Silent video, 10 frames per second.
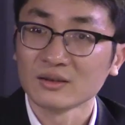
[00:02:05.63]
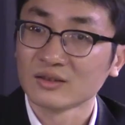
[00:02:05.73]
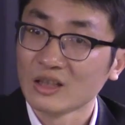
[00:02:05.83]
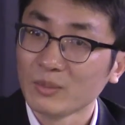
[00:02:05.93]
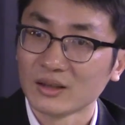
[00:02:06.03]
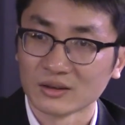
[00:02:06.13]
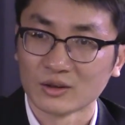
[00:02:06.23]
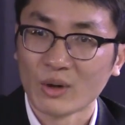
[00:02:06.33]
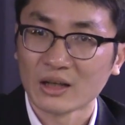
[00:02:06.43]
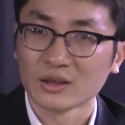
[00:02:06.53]
similar
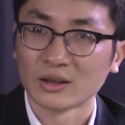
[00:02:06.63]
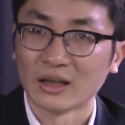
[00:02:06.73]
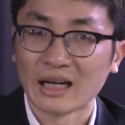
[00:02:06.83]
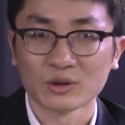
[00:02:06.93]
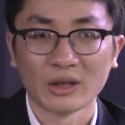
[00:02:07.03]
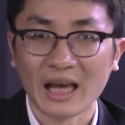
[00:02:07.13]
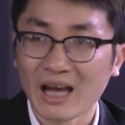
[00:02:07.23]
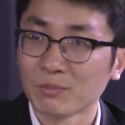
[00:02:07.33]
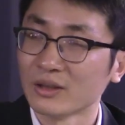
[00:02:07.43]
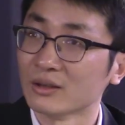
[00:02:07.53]
structure actually
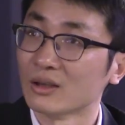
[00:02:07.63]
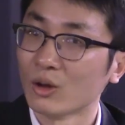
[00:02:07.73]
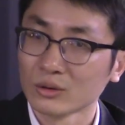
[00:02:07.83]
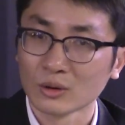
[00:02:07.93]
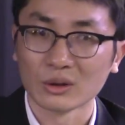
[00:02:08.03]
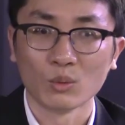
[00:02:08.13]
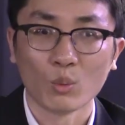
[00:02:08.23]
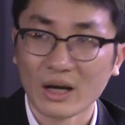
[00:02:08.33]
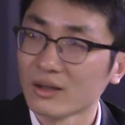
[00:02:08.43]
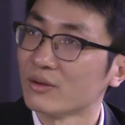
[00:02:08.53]
happened also in
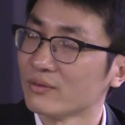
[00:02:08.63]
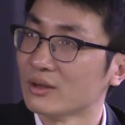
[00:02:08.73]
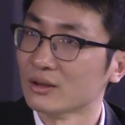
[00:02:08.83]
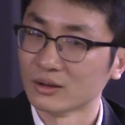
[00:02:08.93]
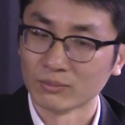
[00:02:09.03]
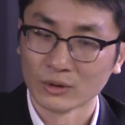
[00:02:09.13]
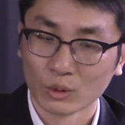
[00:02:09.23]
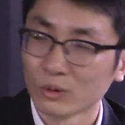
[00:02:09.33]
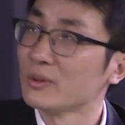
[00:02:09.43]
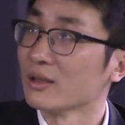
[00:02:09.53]
one of the
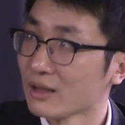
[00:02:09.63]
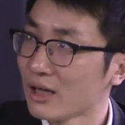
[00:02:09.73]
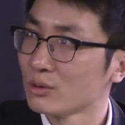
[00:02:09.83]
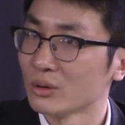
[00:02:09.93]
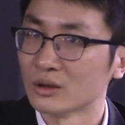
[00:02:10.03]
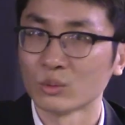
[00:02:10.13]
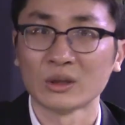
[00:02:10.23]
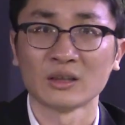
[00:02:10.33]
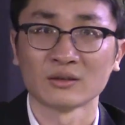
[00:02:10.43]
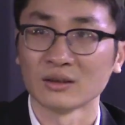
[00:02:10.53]
European countries,
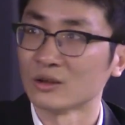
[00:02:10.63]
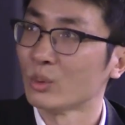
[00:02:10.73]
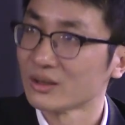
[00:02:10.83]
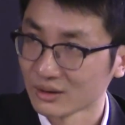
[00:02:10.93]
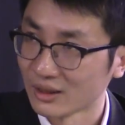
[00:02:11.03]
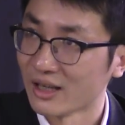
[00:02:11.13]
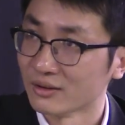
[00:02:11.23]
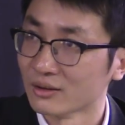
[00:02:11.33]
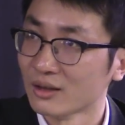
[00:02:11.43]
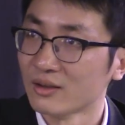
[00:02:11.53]
which is uh,
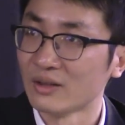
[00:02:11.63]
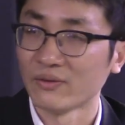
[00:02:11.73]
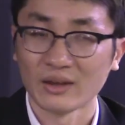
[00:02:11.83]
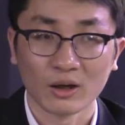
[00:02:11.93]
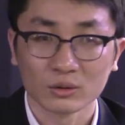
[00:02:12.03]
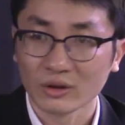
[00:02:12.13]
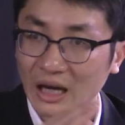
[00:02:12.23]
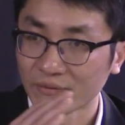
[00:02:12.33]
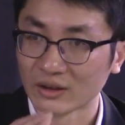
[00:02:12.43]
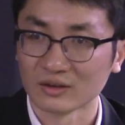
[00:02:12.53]
Switzerland. They, they also
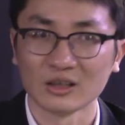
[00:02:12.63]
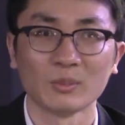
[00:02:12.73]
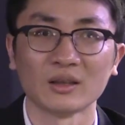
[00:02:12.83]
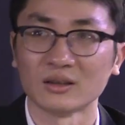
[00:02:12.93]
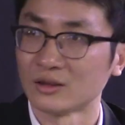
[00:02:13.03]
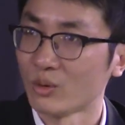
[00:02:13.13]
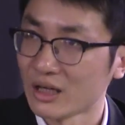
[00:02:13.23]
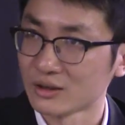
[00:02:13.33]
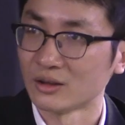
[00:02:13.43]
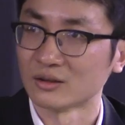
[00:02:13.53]
have the similar
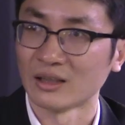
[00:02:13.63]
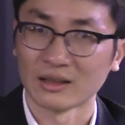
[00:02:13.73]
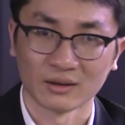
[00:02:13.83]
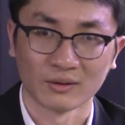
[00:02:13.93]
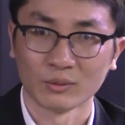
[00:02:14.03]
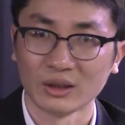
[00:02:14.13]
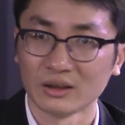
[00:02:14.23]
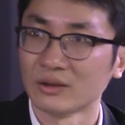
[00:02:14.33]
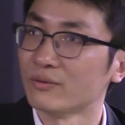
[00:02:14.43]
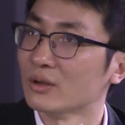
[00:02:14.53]
structures, like uh, three
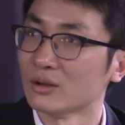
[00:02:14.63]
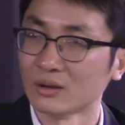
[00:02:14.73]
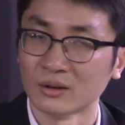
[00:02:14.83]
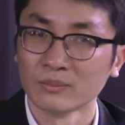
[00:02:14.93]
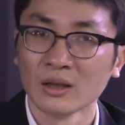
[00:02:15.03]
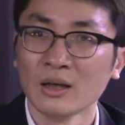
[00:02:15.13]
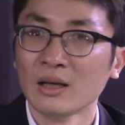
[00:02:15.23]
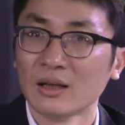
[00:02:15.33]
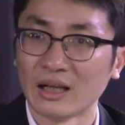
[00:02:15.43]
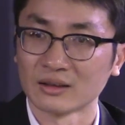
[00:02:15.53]
different uh,
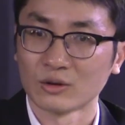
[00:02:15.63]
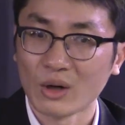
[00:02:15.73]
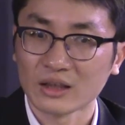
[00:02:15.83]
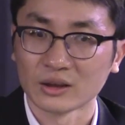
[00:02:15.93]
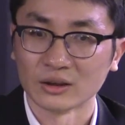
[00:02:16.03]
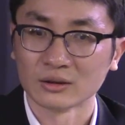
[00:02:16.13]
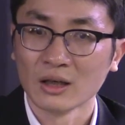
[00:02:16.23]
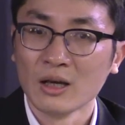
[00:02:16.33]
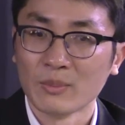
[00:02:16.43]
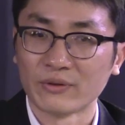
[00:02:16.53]
like structures.
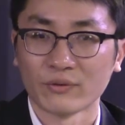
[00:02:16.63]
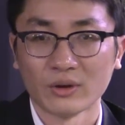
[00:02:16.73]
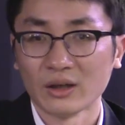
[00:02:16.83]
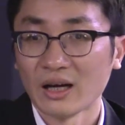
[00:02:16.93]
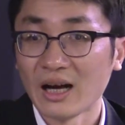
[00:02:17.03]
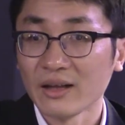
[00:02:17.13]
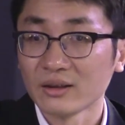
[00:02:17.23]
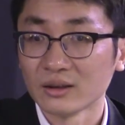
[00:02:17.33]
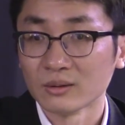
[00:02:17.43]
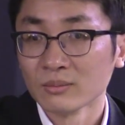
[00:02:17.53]
But for
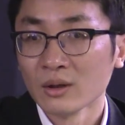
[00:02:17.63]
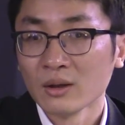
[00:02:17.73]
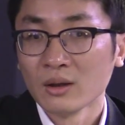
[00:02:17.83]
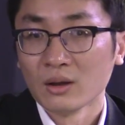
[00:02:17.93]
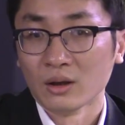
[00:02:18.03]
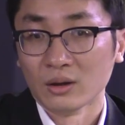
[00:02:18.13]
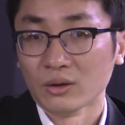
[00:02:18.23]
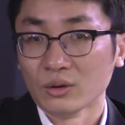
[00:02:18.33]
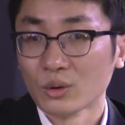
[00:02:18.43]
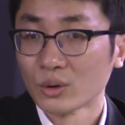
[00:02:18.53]
other uh,
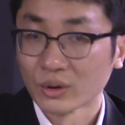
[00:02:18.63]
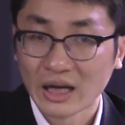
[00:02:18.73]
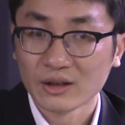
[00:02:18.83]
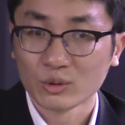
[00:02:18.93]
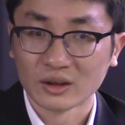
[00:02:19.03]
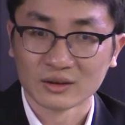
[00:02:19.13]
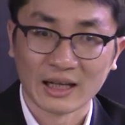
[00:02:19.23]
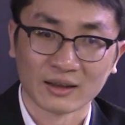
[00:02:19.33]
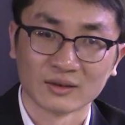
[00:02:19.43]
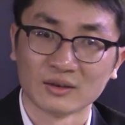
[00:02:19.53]
Euro countries,
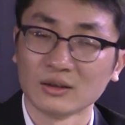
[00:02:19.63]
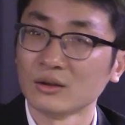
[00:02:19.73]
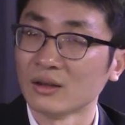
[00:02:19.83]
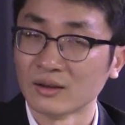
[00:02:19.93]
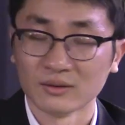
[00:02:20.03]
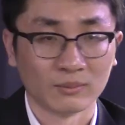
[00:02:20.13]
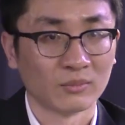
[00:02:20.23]
like a C, uh,